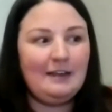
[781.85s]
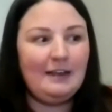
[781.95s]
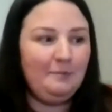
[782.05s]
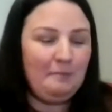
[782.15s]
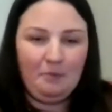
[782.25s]

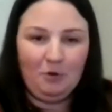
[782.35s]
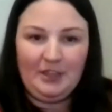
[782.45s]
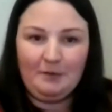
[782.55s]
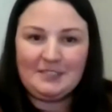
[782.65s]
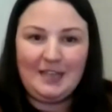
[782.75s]
my
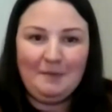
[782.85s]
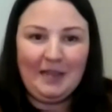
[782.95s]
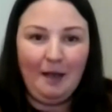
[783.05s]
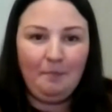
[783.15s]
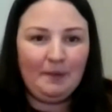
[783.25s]
birthday was coming
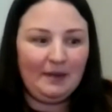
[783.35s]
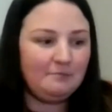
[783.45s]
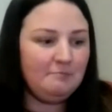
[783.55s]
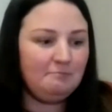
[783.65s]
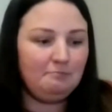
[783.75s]
up,
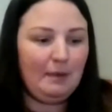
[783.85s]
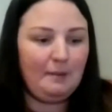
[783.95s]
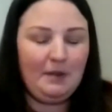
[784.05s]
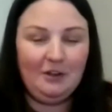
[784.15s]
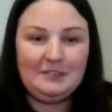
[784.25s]
and my
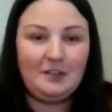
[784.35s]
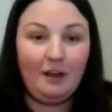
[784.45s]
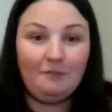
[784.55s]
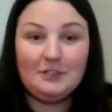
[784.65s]
parents offered